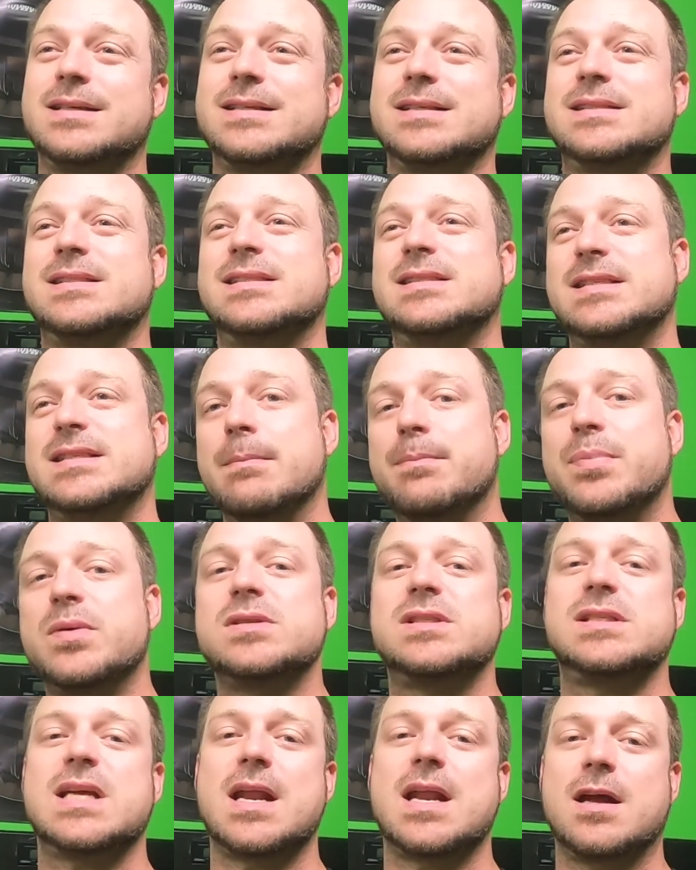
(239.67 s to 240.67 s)
simple
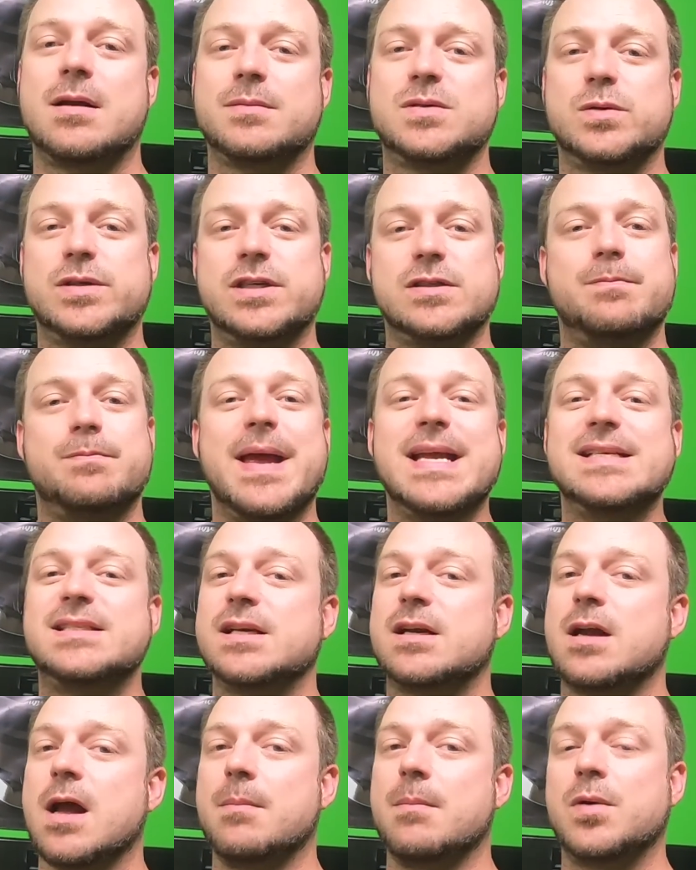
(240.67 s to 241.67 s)
setups with just
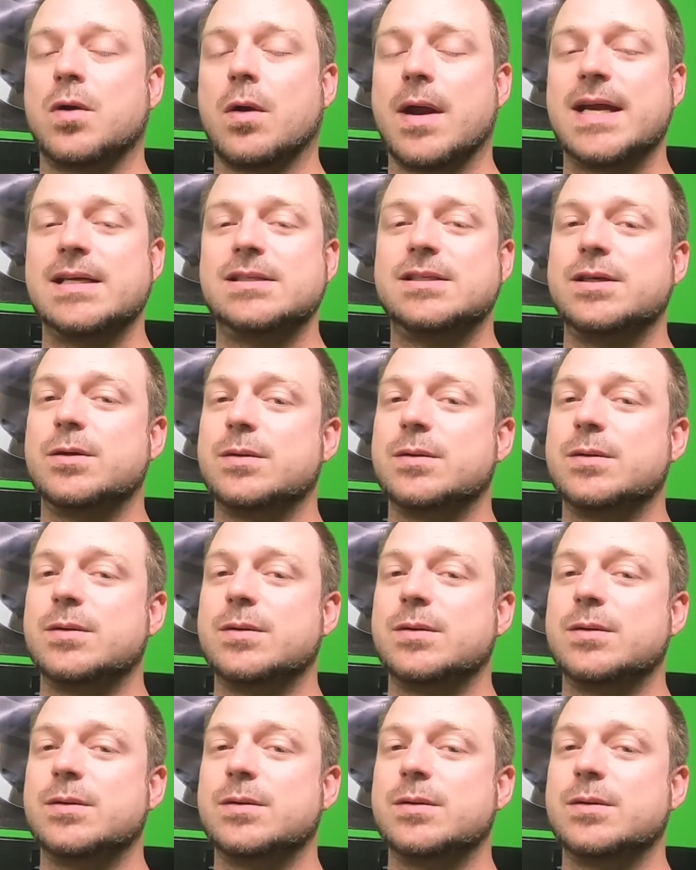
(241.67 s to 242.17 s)
basic upgrades, you